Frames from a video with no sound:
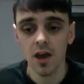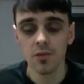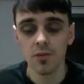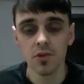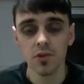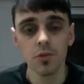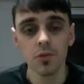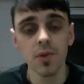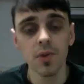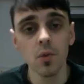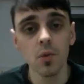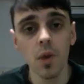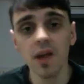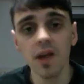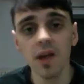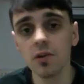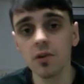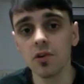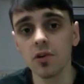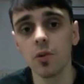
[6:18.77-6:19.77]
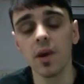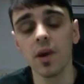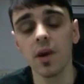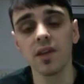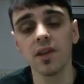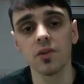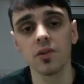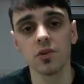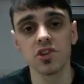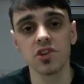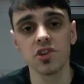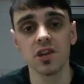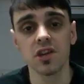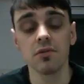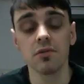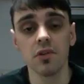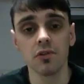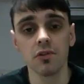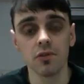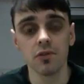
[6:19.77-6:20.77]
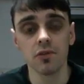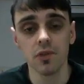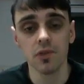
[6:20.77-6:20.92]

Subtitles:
you'll be well on your way to achieving